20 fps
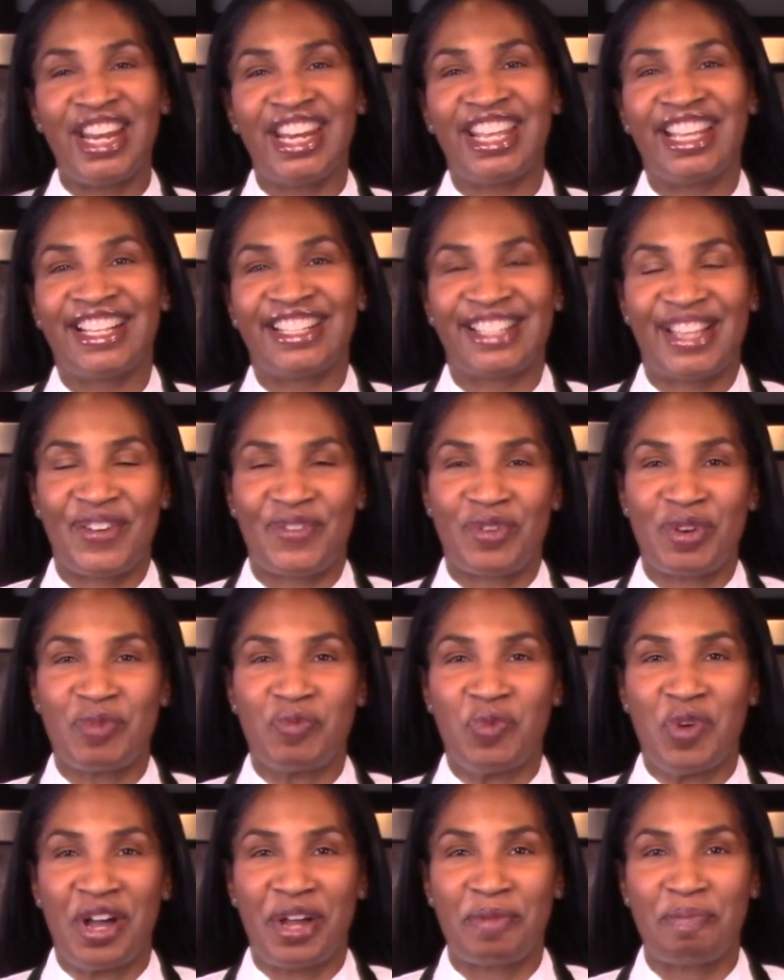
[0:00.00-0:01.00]
Greetings
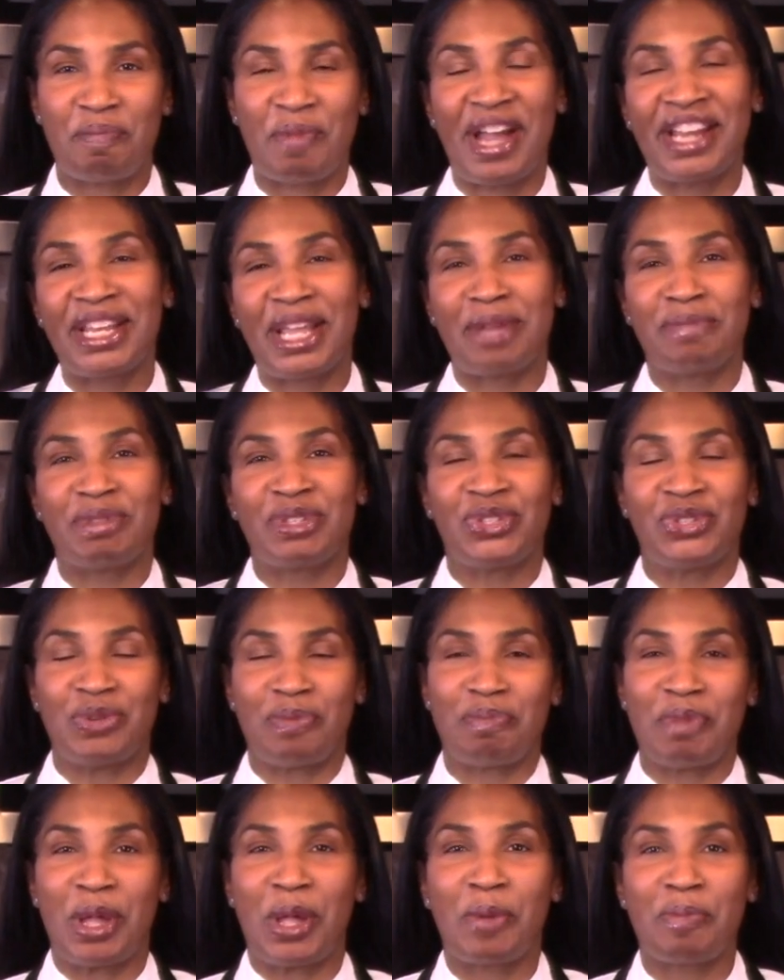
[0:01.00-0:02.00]
everyone, my name is
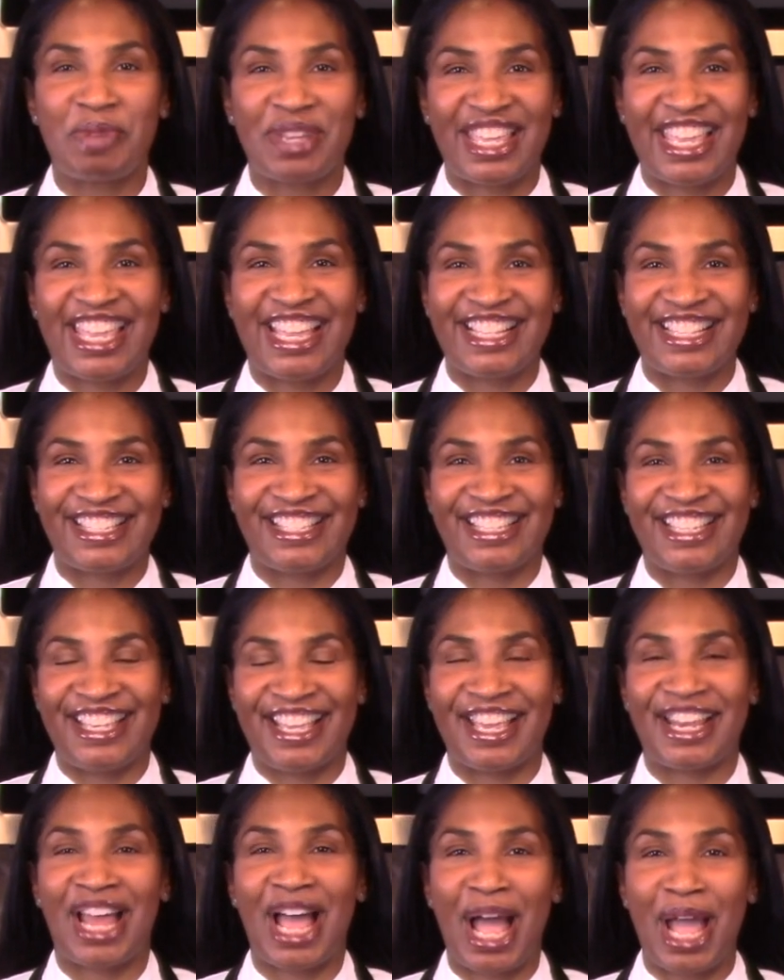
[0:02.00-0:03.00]
Jamel
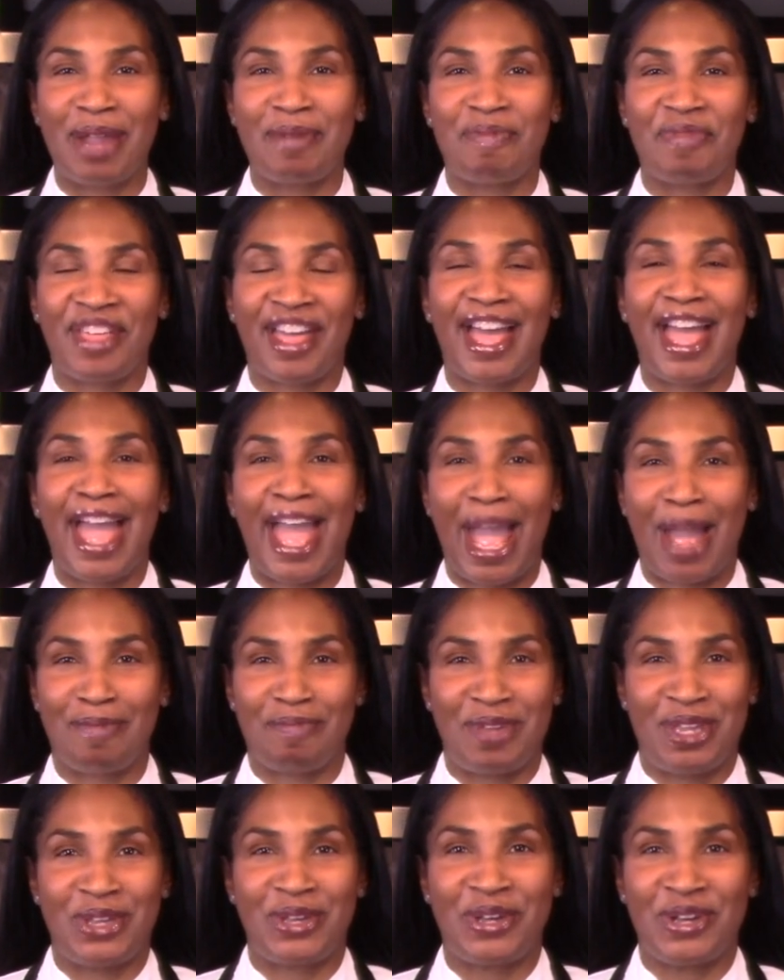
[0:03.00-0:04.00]
McKenzie and I'm the
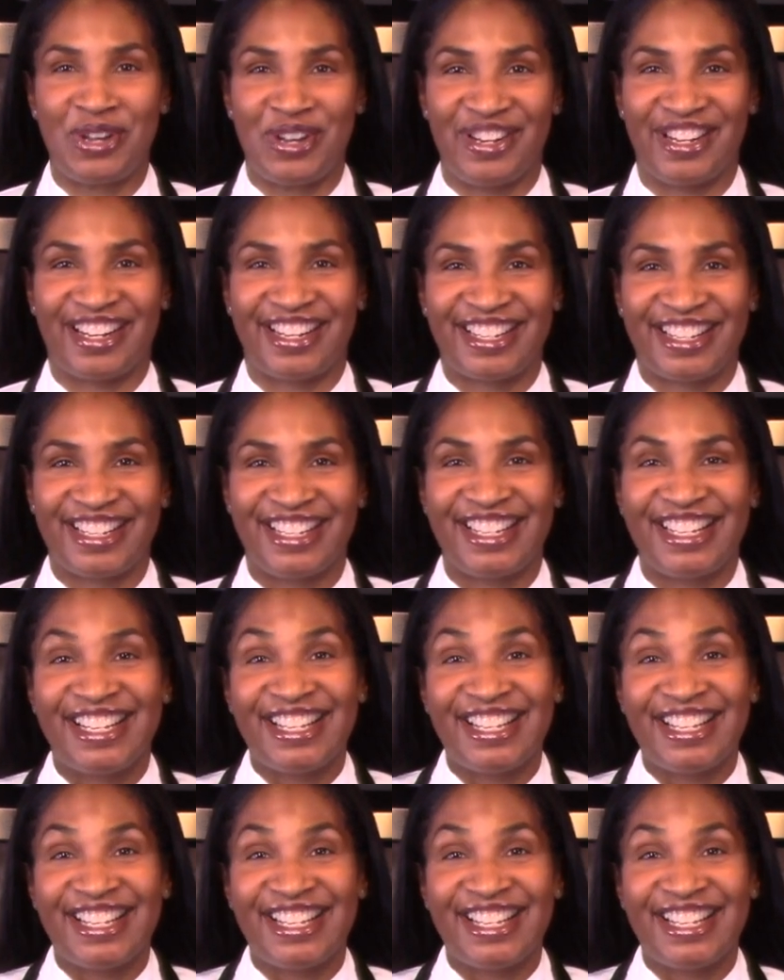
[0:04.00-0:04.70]
Happy Cook.